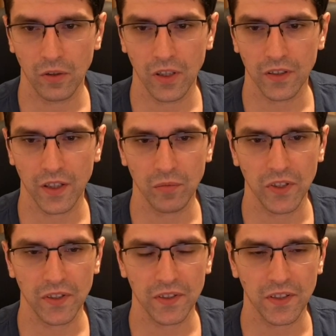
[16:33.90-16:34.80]
Well, that
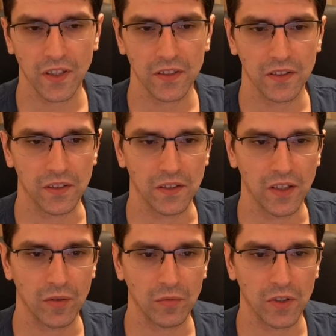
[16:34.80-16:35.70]
being said, in the
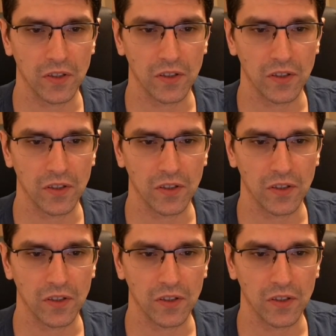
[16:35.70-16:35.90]
game,